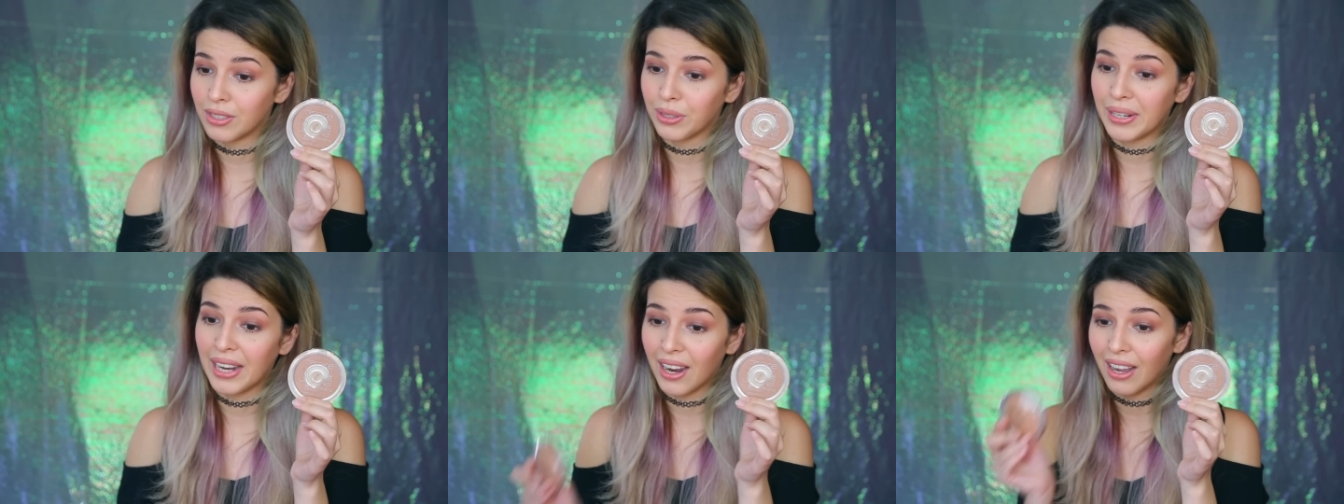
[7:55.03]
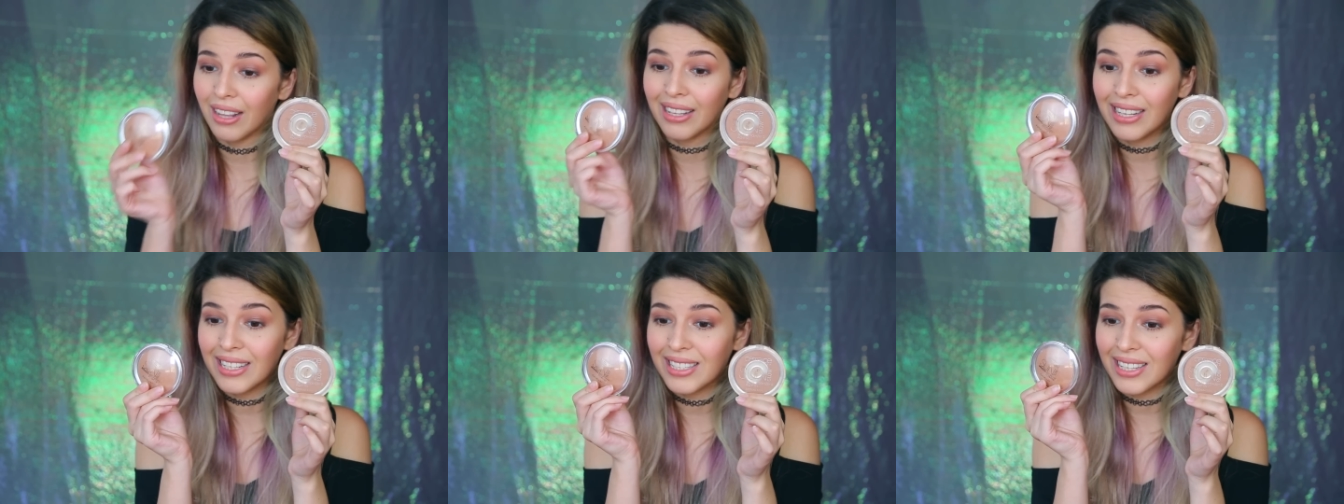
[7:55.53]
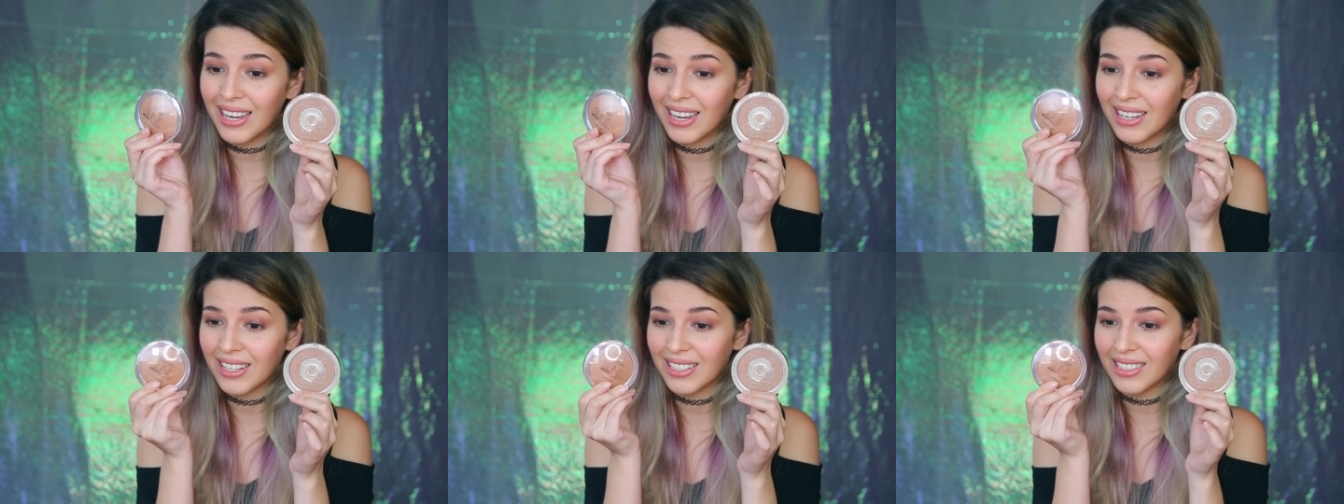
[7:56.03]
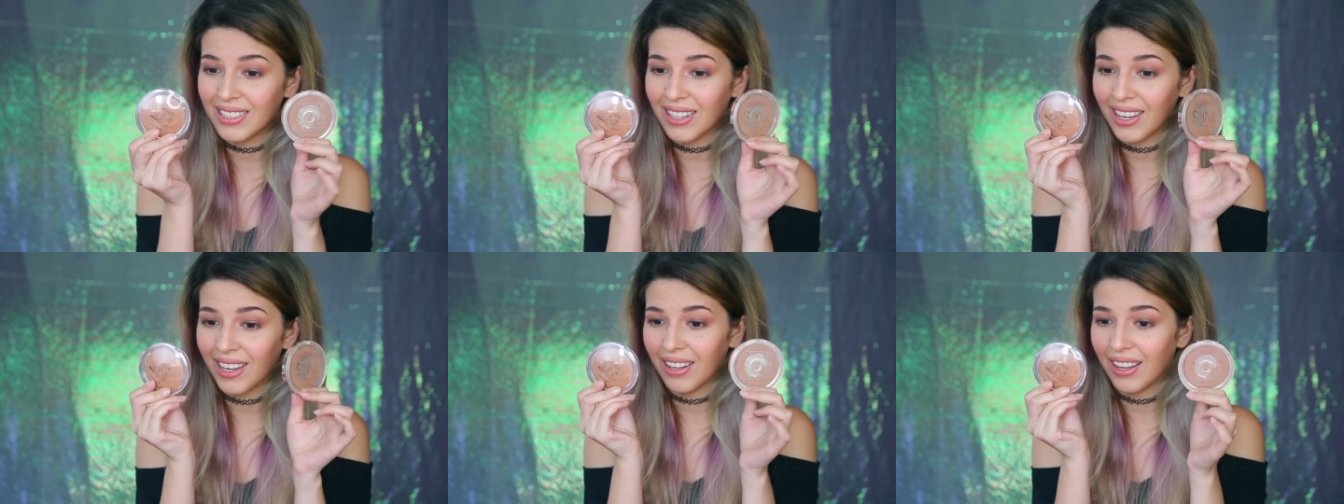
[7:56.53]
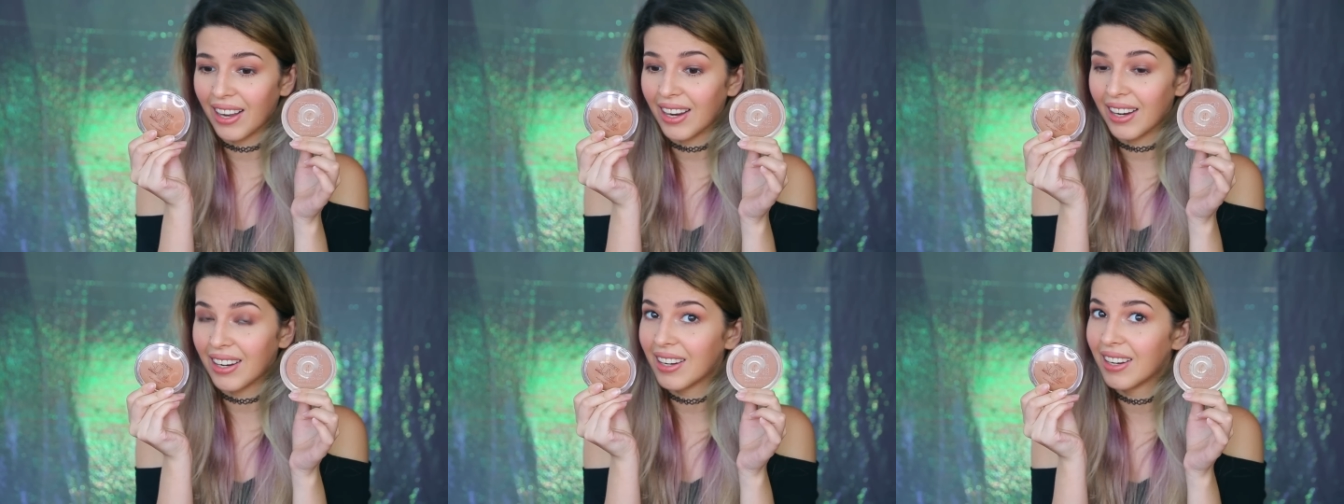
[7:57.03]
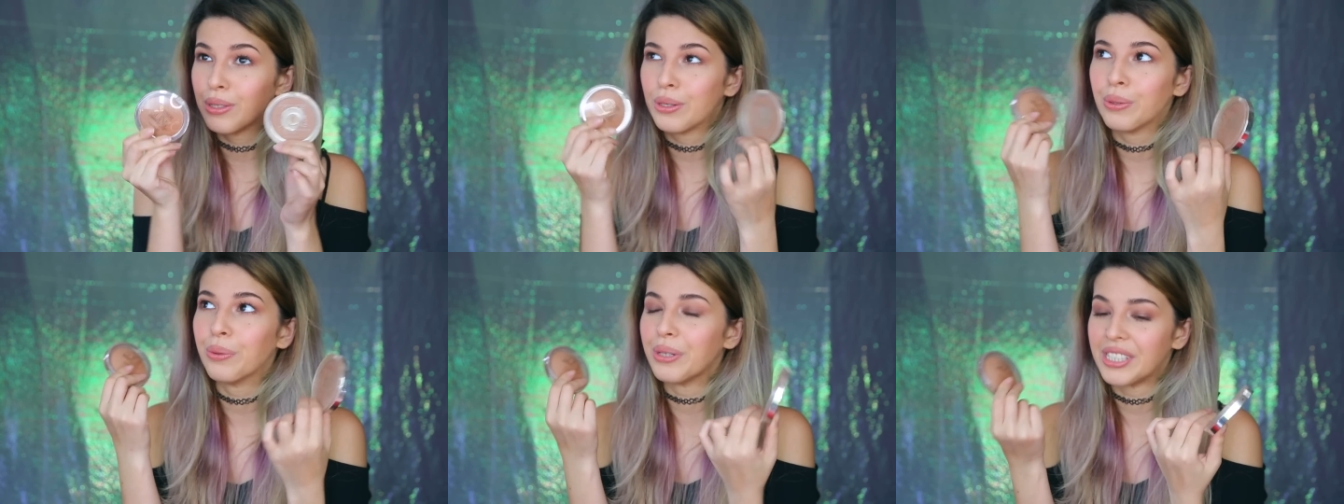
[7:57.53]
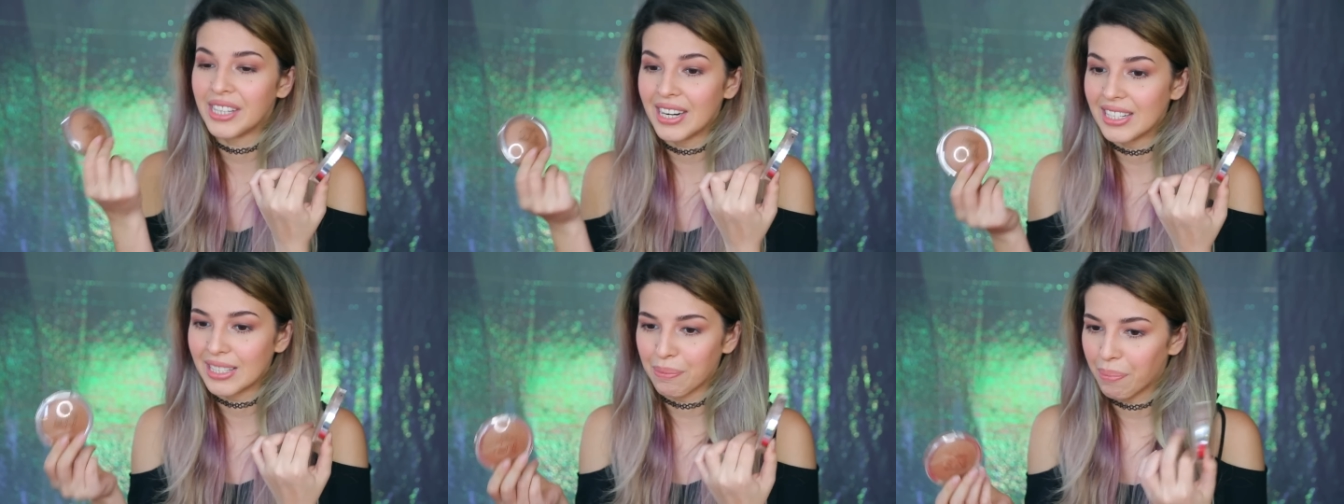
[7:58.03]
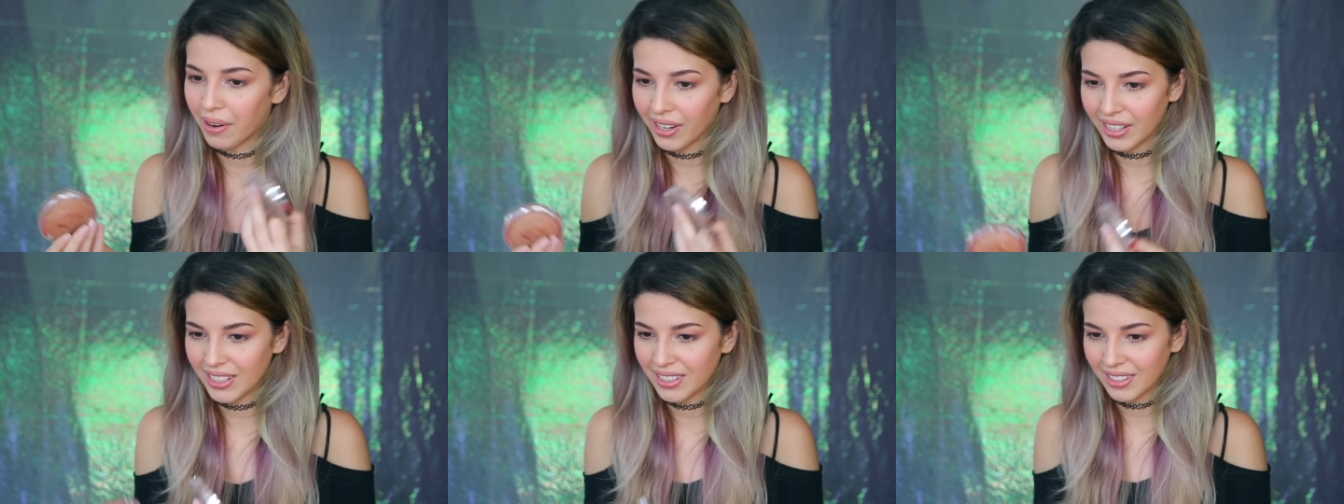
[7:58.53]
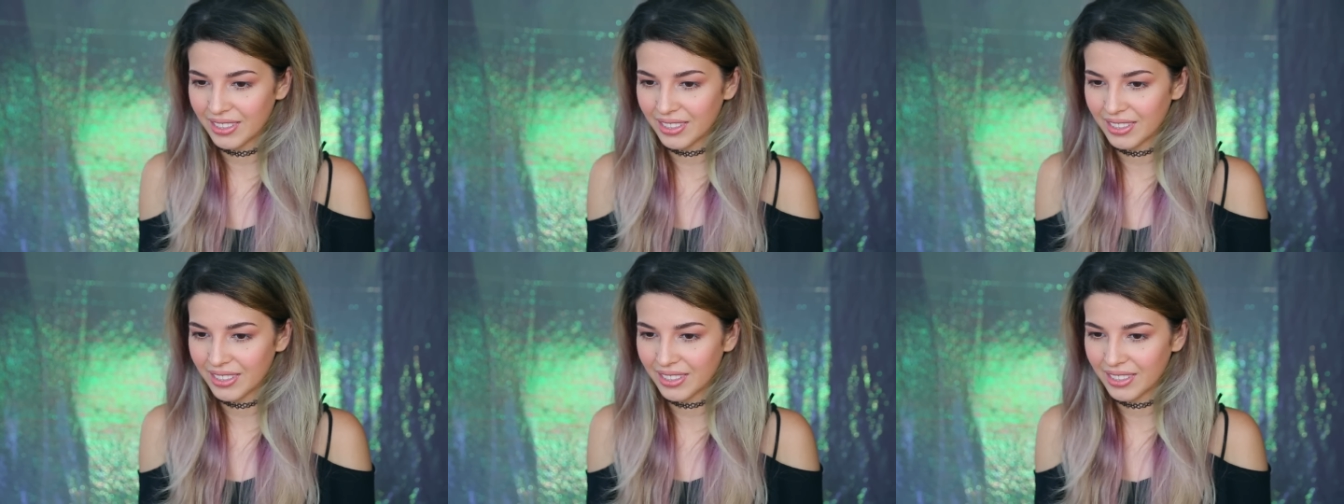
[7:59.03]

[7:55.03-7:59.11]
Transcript: So yeah, this is like 2 shades apart.